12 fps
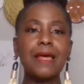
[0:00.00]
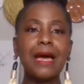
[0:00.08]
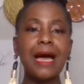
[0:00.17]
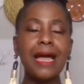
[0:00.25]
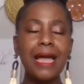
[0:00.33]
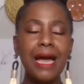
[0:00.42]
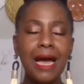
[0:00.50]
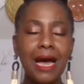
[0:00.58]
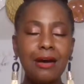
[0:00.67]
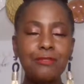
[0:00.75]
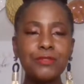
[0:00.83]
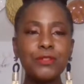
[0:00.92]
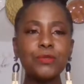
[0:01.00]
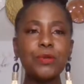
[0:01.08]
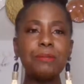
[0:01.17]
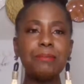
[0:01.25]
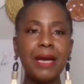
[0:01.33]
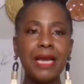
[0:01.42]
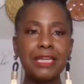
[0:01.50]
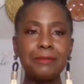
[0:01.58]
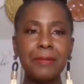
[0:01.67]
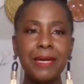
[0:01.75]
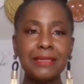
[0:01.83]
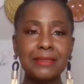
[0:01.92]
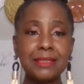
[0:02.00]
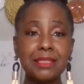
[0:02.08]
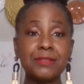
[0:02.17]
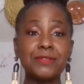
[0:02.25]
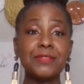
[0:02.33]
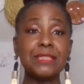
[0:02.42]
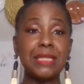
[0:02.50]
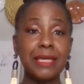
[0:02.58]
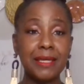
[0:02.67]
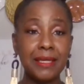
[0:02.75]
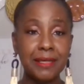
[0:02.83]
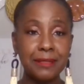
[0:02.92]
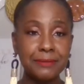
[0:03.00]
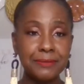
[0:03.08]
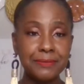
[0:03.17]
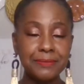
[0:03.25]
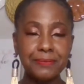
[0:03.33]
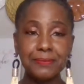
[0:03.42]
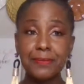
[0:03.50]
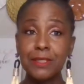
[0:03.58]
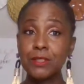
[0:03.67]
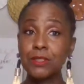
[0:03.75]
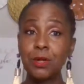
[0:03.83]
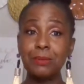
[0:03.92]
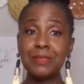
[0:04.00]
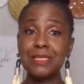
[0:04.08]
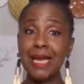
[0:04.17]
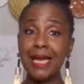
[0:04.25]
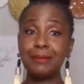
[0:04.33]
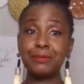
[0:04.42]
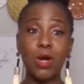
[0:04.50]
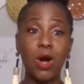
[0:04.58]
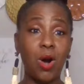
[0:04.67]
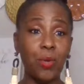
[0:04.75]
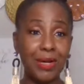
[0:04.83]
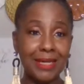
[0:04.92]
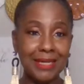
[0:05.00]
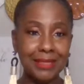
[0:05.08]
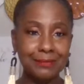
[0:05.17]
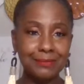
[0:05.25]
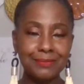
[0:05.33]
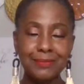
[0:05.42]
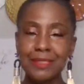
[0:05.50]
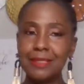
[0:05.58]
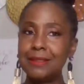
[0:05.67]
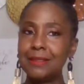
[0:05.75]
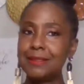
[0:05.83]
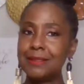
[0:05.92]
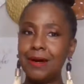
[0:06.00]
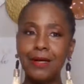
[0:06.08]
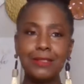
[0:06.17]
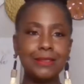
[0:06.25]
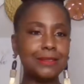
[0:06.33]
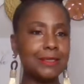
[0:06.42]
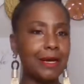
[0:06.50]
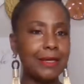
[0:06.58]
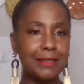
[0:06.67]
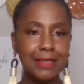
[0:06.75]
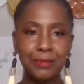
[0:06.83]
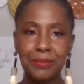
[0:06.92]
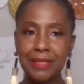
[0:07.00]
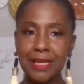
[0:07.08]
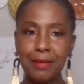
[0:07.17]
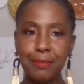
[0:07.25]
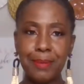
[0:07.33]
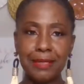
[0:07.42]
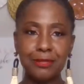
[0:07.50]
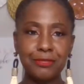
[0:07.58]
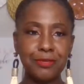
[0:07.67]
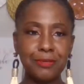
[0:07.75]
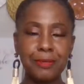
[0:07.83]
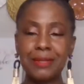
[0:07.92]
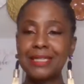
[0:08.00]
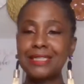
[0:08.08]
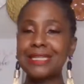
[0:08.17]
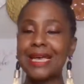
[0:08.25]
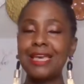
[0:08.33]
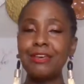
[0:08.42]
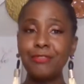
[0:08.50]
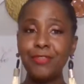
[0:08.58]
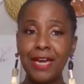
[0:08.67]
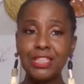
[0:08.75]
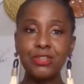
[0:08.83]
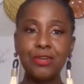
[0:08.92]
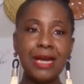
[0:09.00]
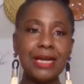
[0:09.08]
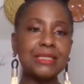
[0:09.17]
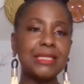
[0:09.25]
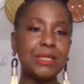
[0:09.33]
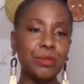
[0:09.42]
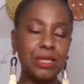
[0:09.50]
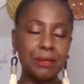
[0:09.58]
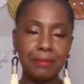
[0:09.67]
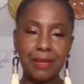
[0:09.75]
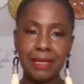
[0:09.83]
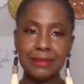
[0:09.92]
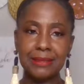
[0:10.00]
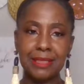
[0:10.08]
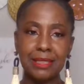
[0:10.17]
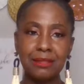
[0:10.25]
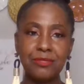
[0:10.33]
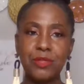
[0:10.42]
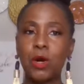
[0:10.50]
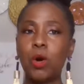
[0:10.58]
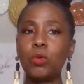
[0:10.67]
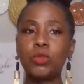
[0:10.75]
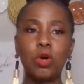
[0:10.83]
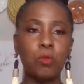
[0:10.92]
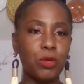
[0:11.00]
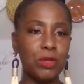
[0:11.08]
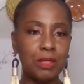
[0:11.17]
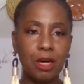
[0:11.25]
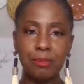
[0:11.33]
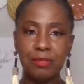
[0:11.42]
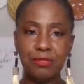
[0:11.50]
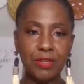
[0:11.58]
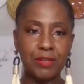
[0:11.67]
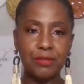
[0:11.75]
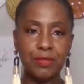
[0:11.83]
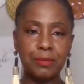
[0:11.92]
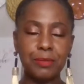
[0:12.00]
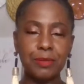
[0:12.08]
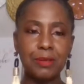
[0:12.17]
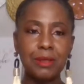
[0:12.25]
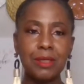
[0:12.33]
I have to remind myself daily, sometimes hourly, God's got to deal with that battle for me, because if I try and deal with it myself, the outcome will not be favorable.